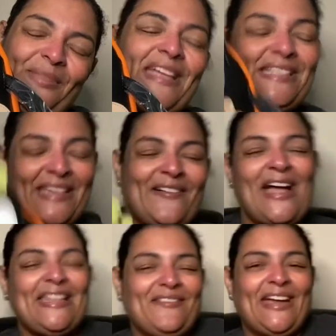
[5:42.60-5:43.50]
So
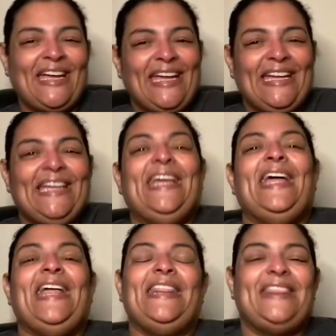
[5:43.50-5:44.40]
anyway,
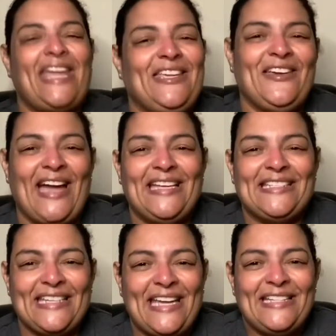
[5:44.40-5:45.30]
thank you guys
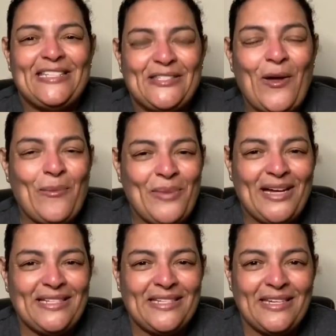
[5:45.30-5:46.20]
again so
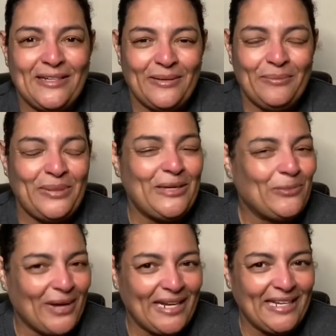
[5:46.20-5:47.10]
much. Be
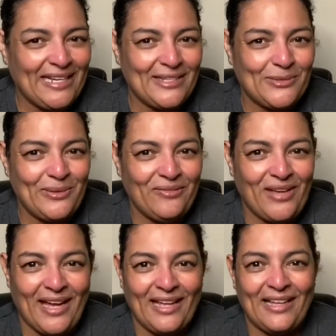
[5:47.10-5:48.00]
ready because we've
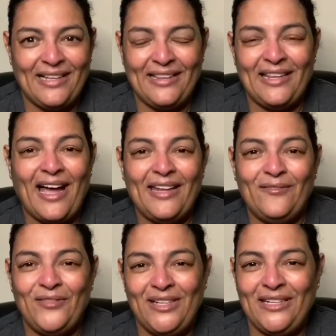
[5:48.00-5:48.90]
got a lot of
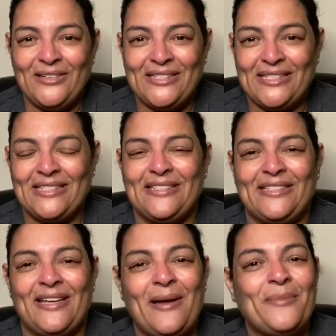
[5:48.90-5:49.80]
videos
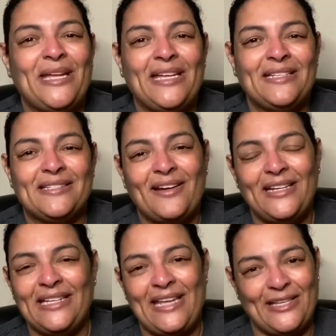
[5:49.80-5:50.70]
coming
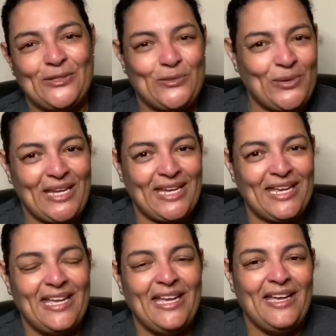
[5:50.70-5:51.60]
starting next week.
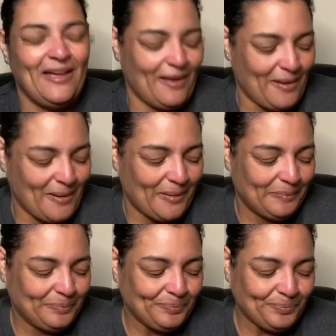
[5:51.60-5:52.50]

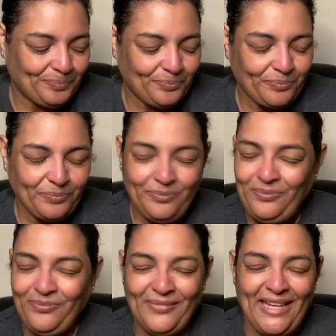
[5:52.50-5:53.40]

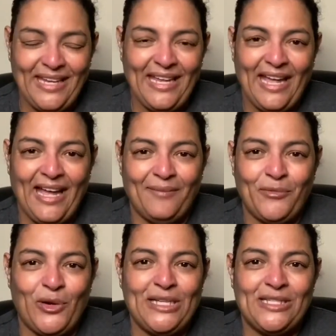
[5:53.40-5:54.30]
I'm
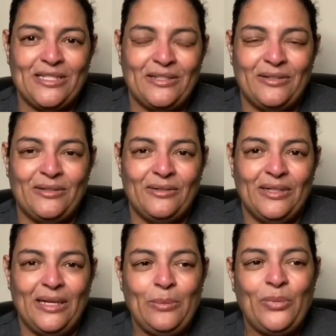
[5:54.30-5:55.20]
going to
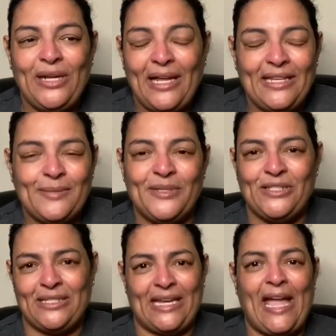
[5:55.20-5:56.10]
put out as much
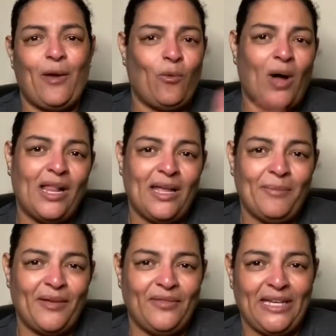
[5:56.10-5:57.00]
as I can while I'm
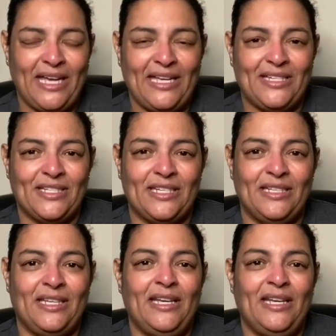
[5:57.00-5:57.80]
on vacation.